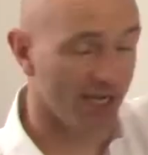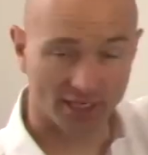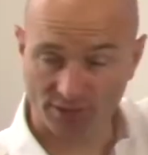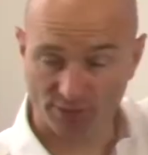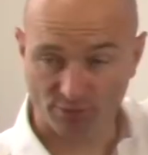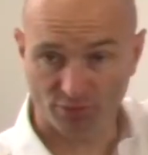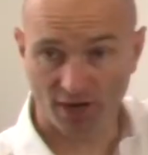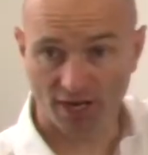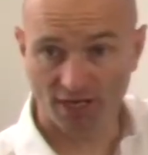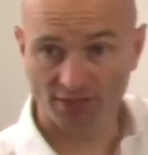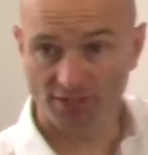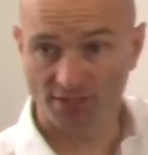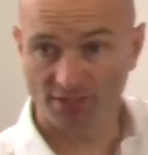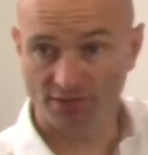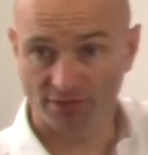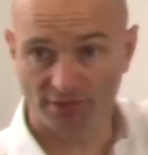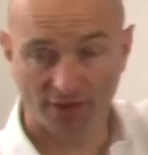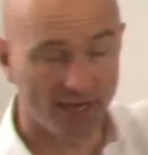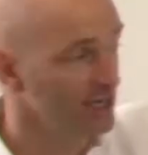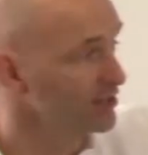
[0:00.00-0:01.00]
Express
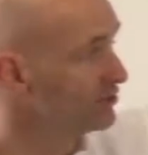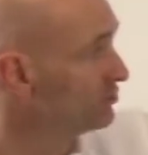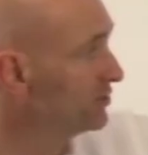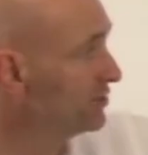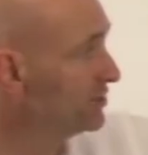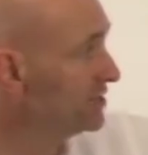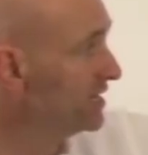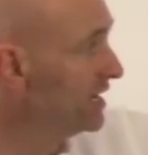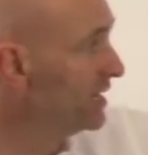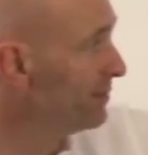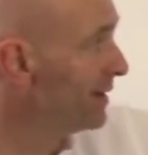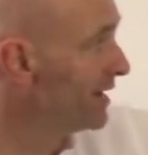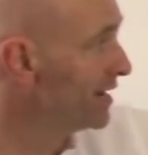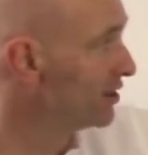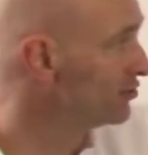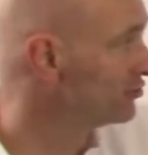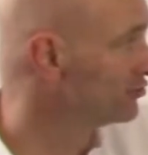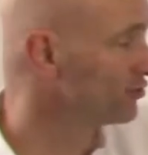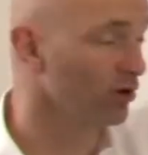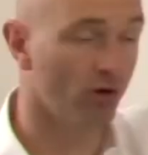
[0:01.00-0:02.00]
interface with a DMA
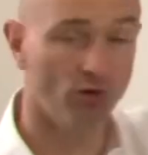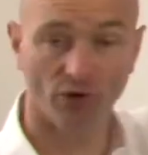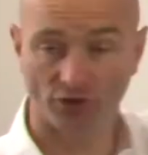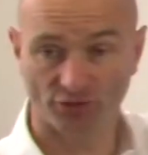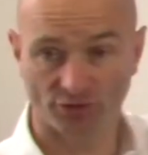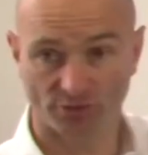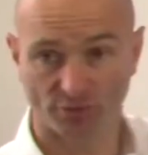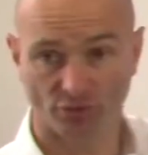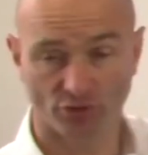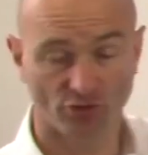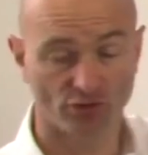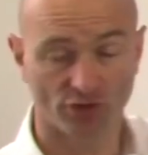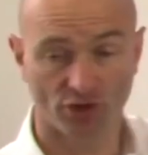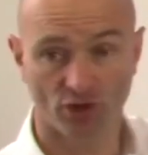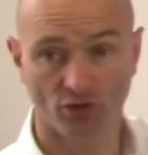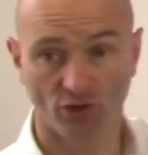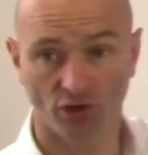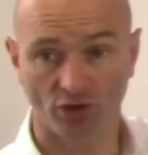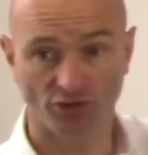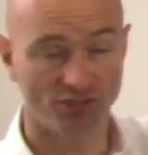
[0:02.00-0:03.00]
control and some
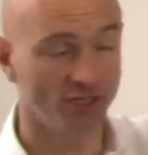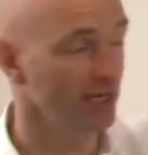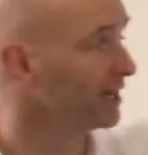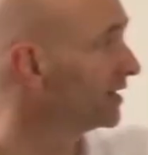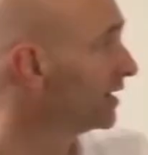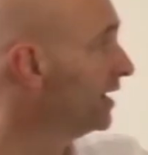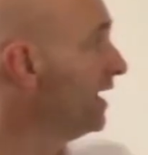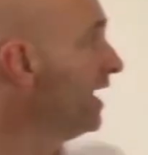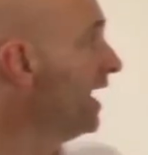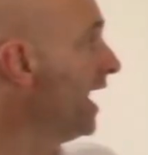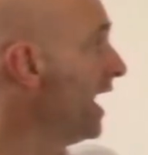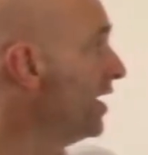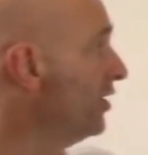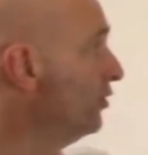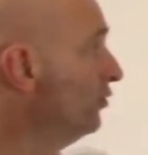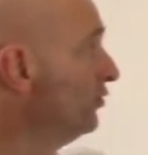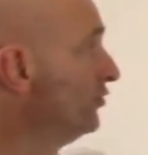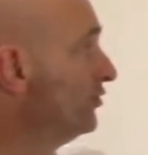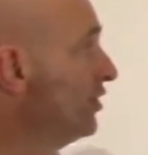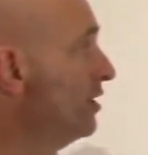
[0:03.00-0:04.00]
control logic, and
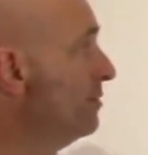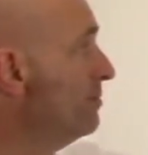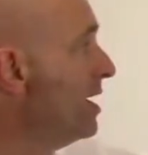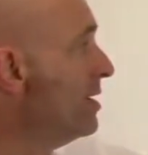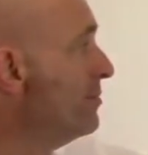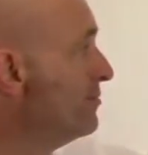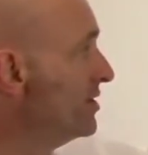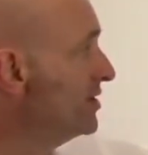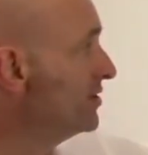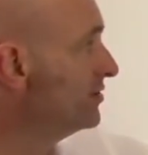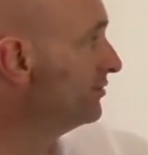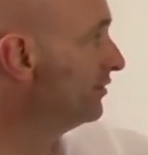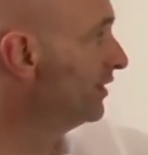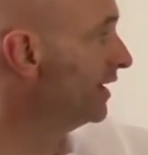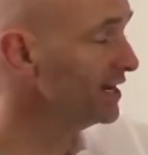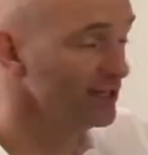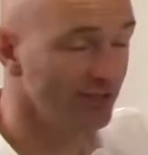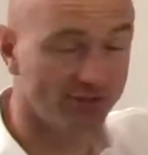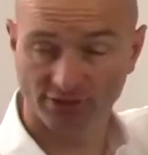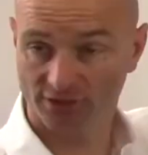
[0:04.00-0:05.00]
also a memory
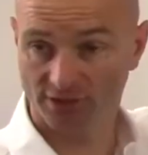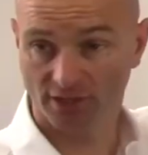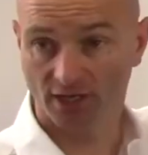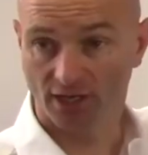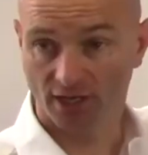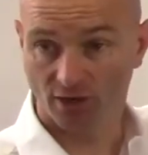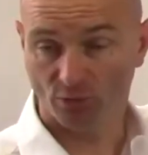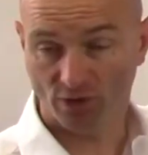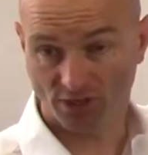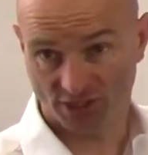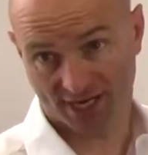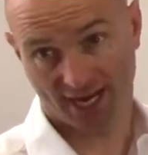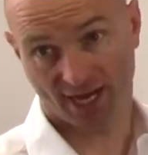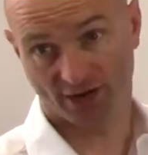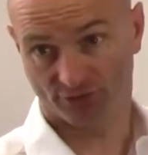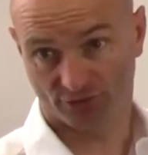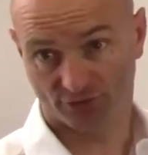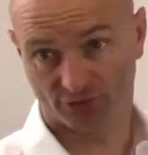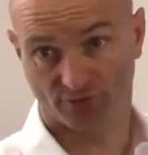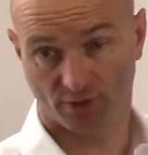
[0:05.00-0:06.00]
interface which
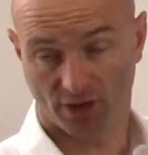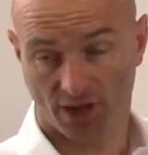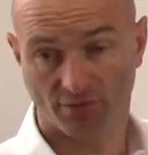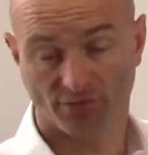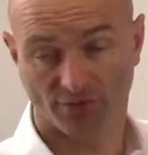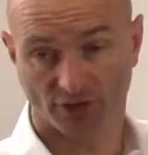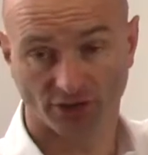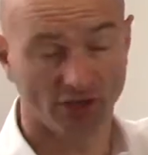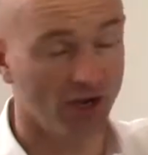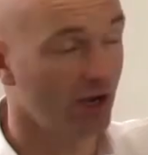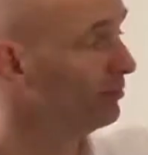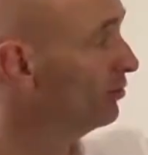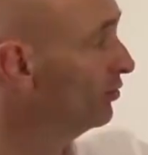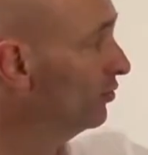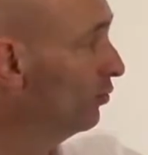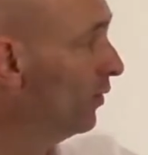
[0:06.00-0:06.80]
handles, for example, the